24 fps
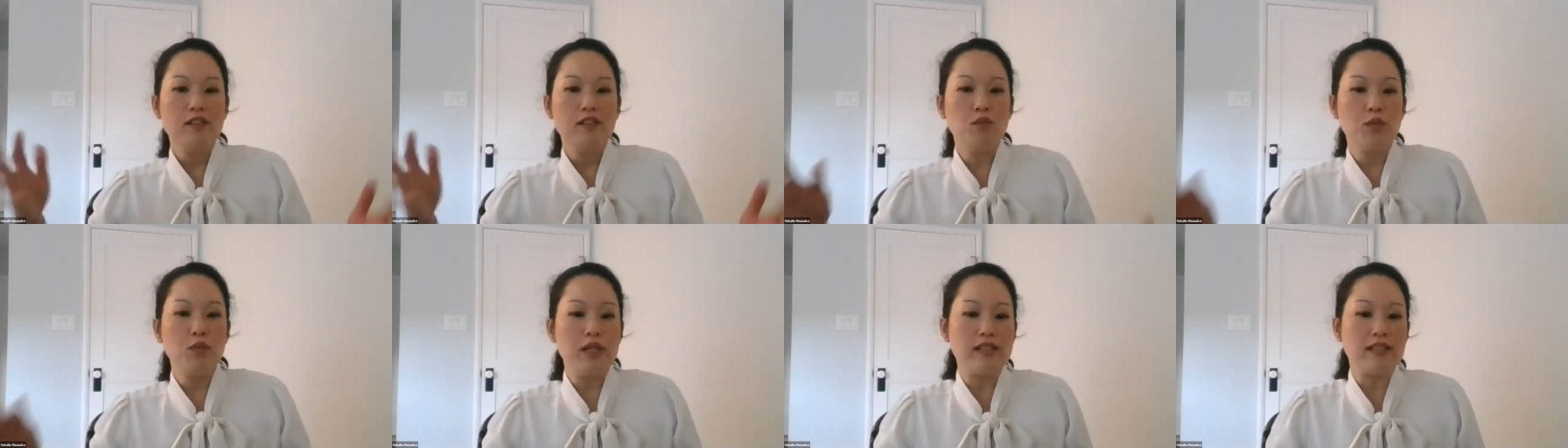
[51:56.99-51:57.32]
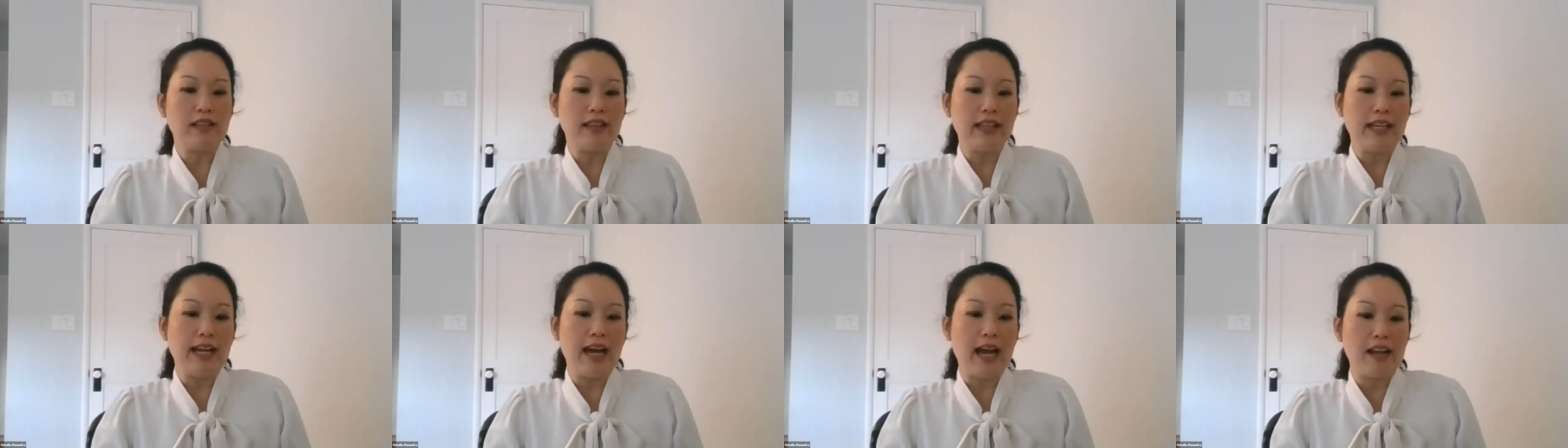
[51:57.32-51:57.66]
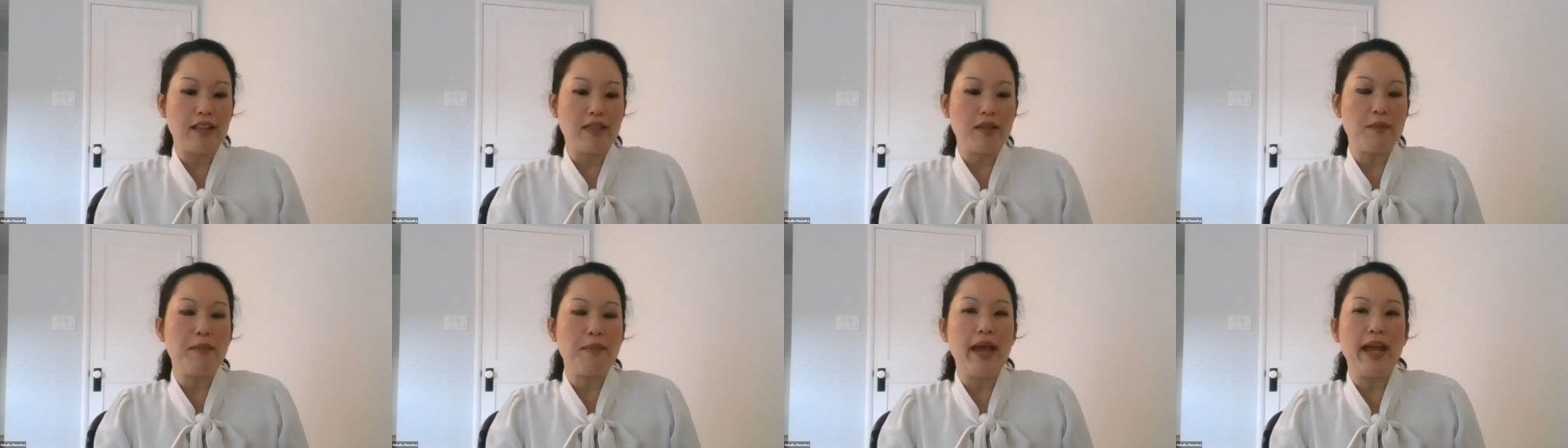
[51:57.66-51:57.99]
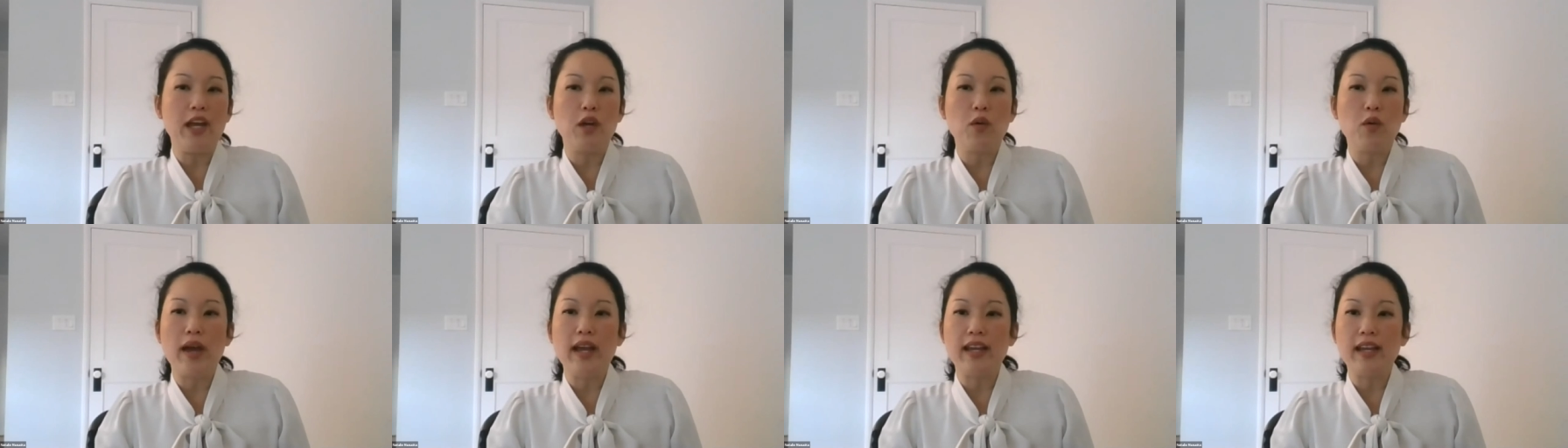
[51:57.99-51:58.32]
recently got on the
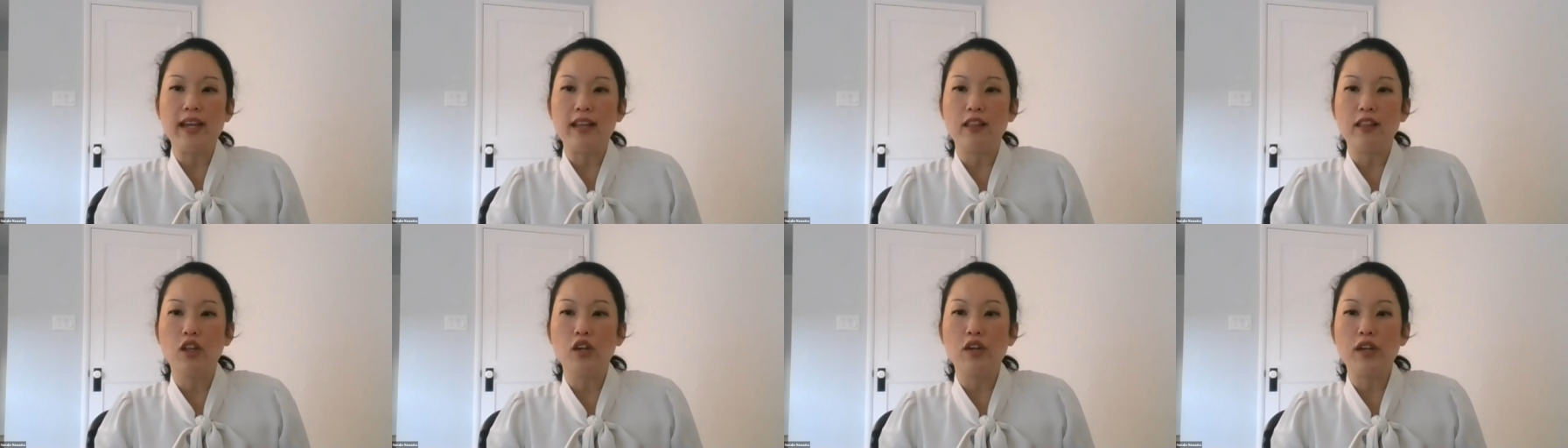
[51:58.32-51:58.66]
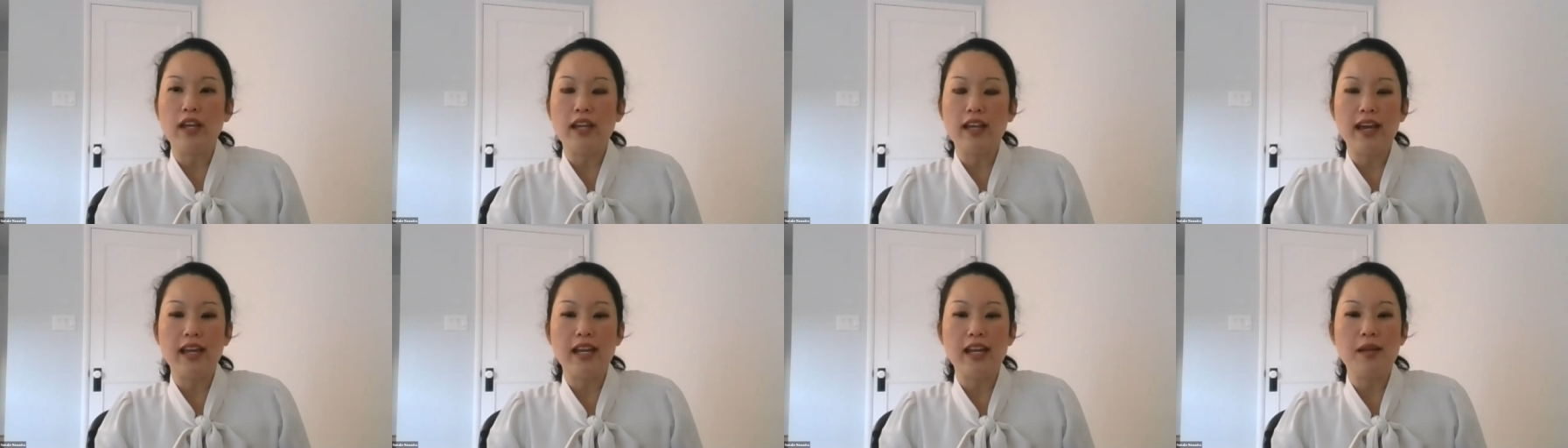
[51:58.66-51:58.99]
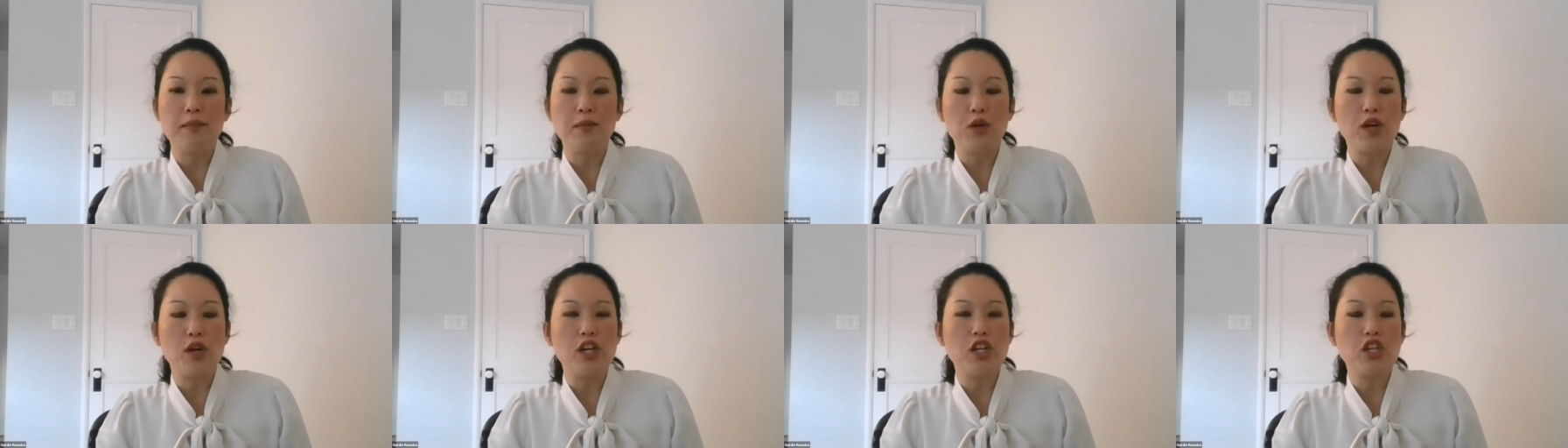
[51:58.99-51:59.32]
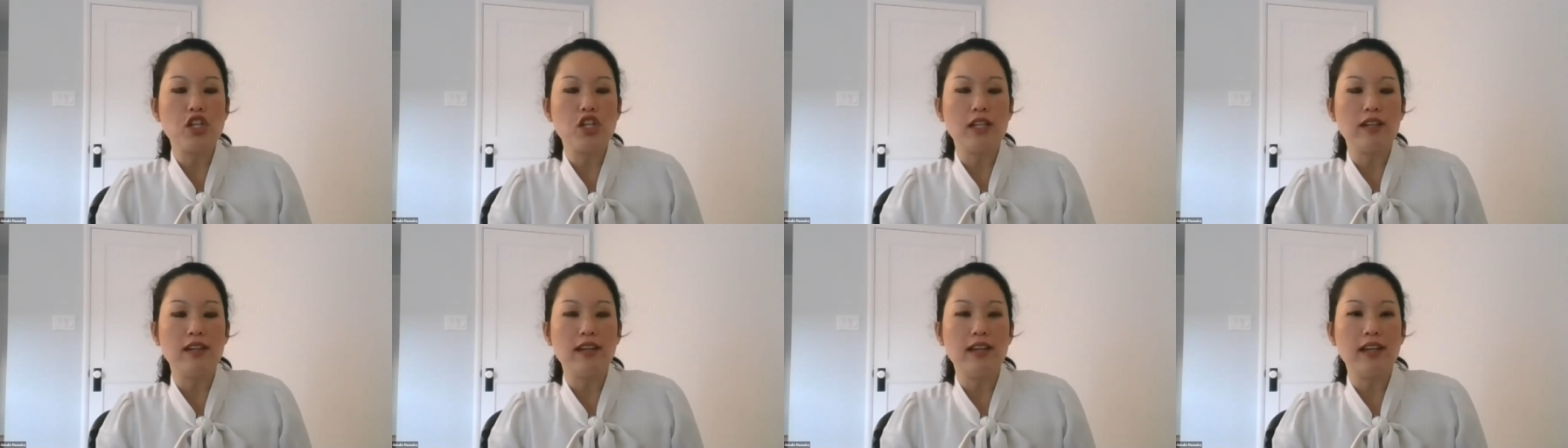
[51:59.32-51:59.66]
bandwagon looking at
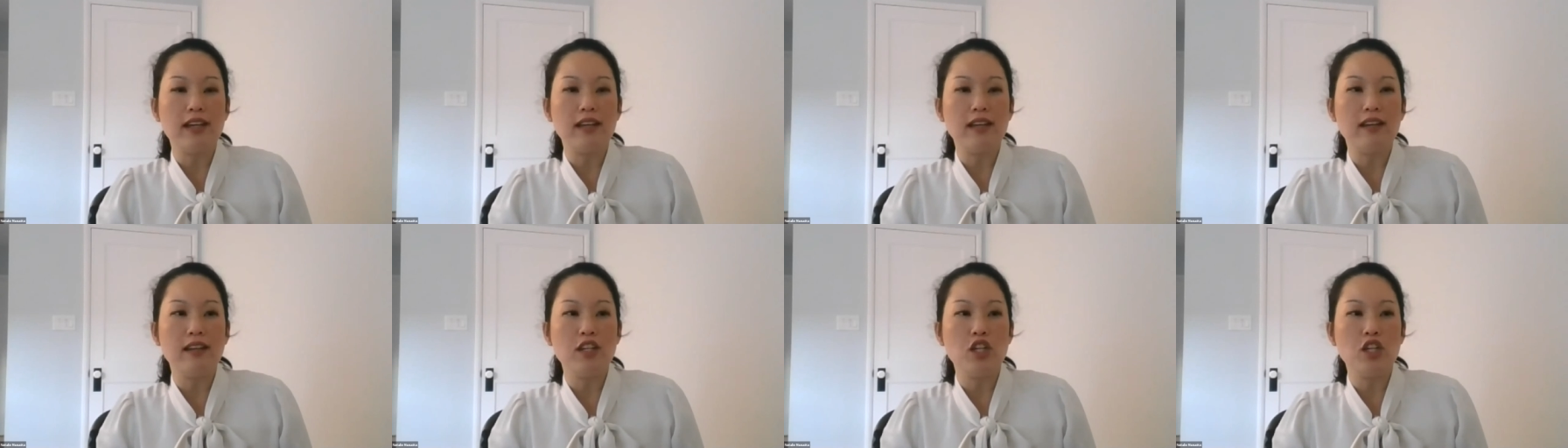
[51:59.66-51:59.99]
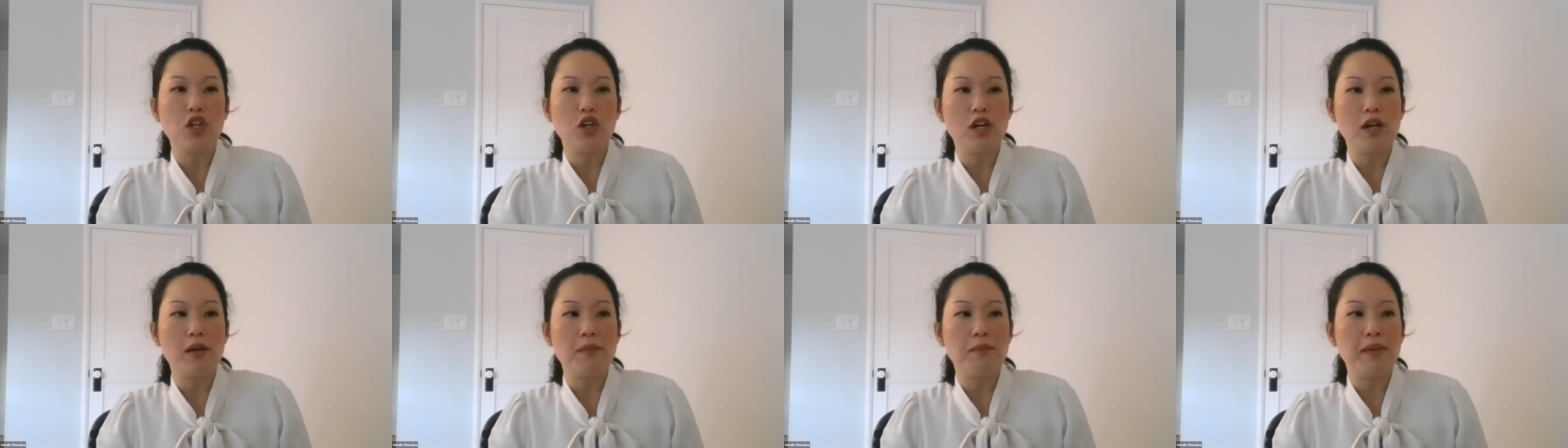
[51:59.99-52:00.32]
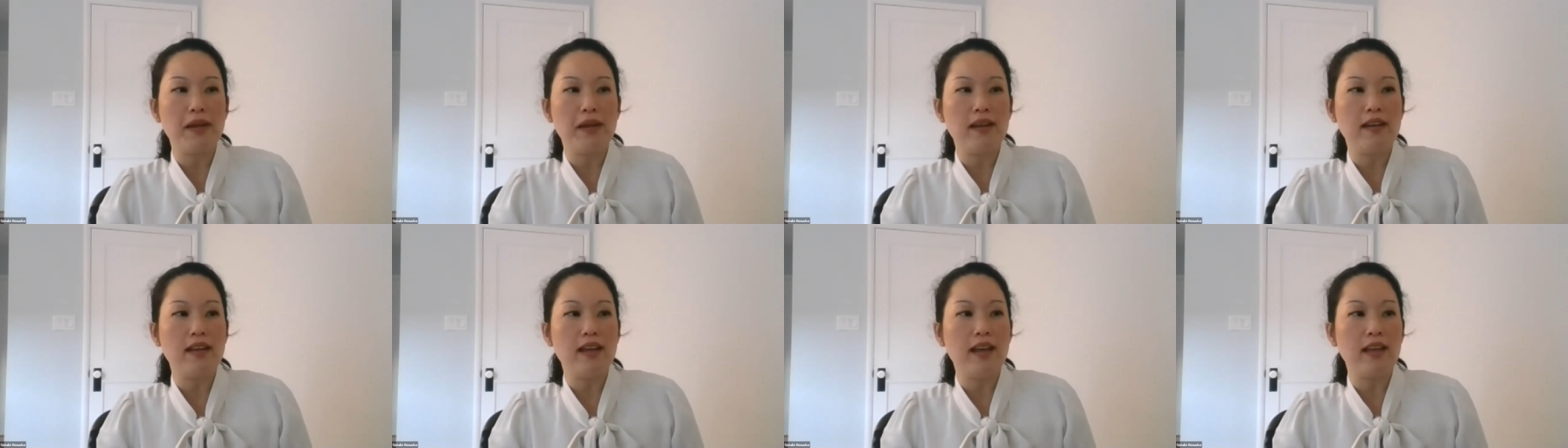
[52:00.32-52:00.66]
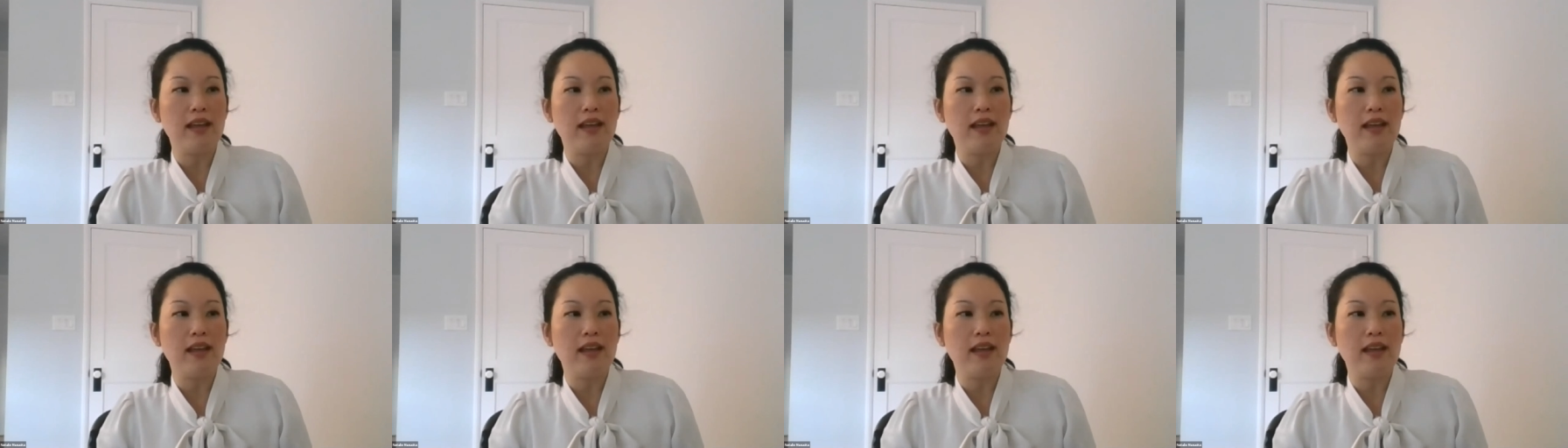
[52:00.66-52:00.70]
immigration in Europe and,